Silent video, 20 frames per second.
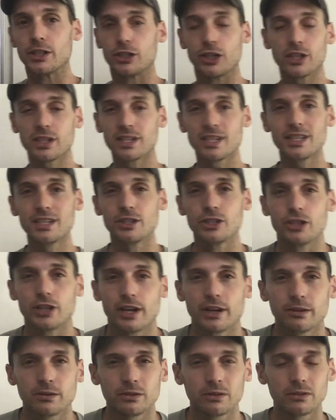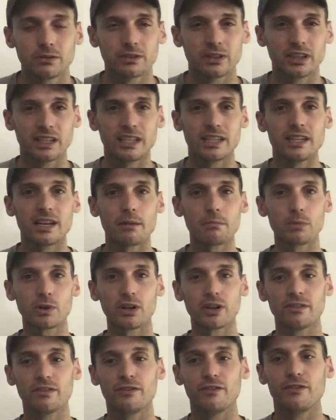just in general. The number
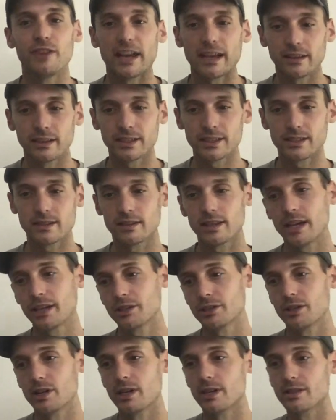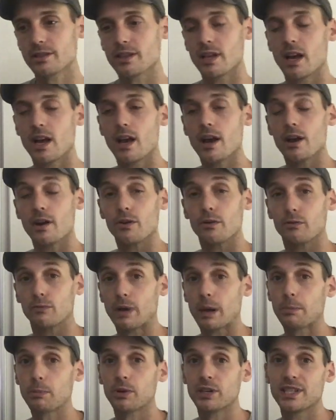of valence electrons
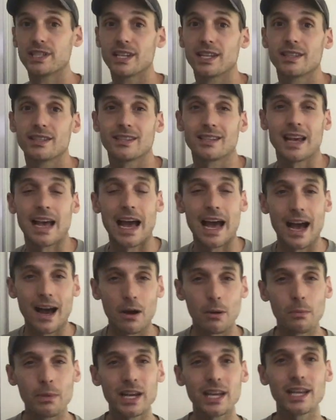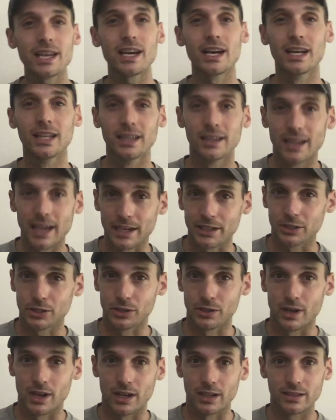represents how many
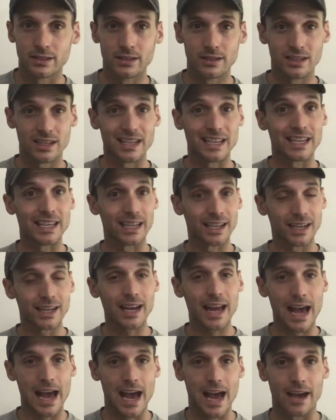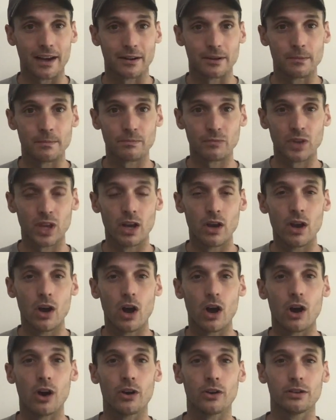electrons in an atom
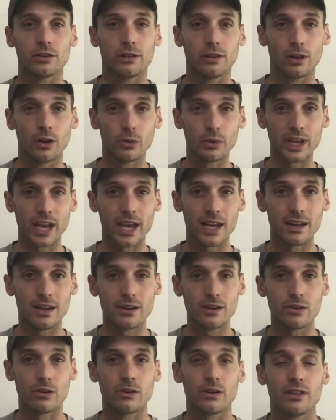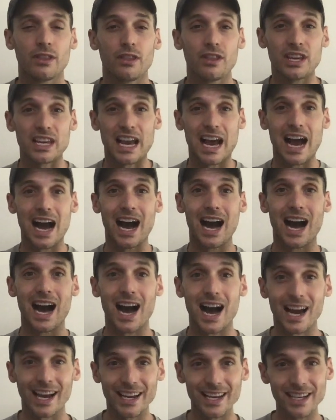are located on the
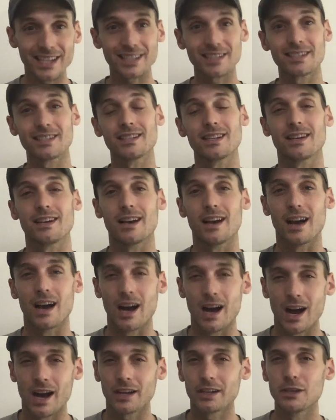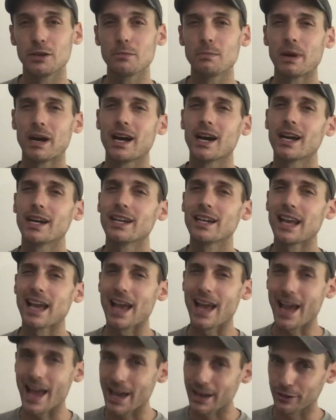highest occupied
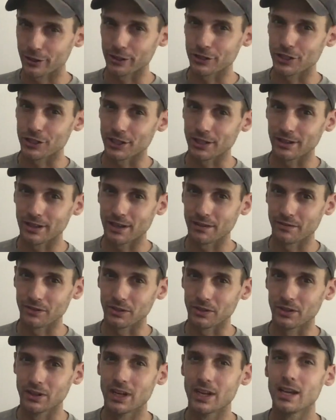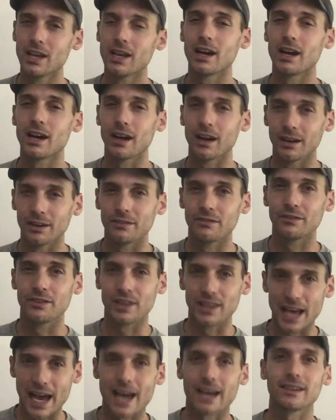energy level of
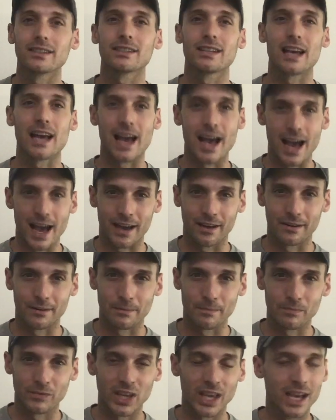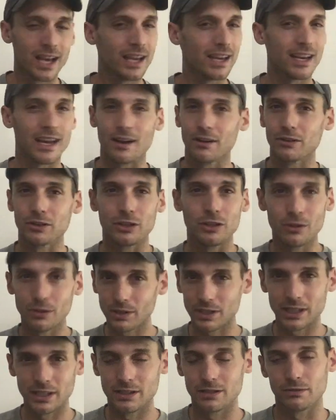that atom. Now, you
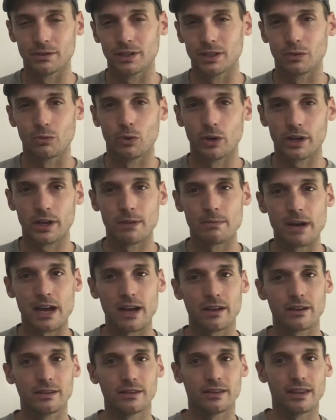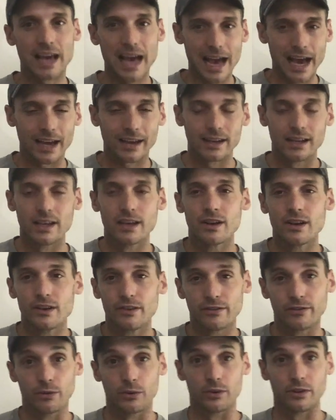don't need to really worry about that
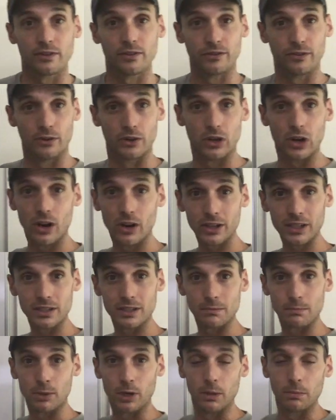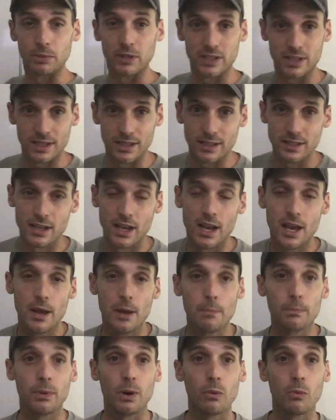for our purposes,
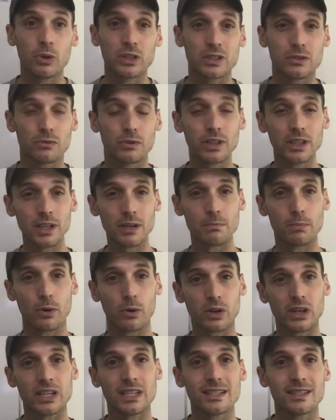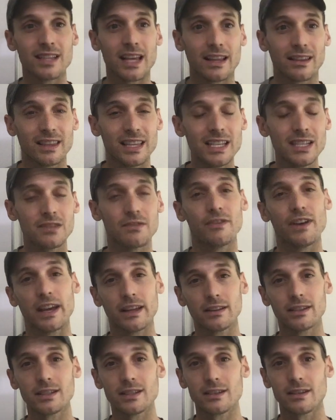but what's really important is that these
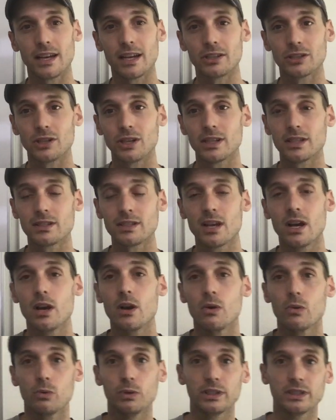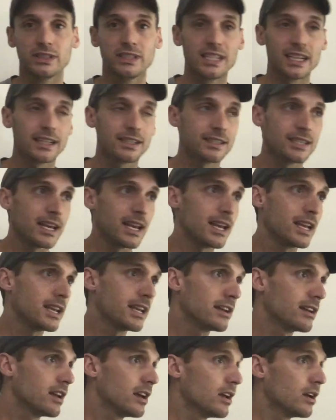valence electrons will
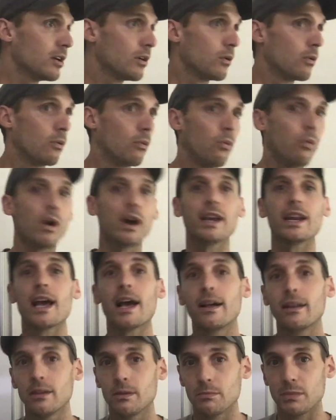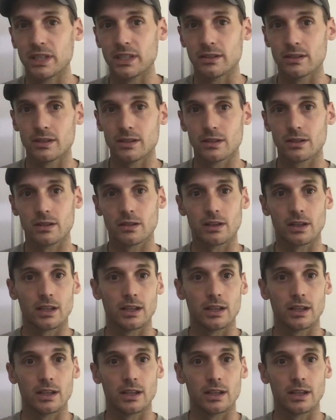dictate what elements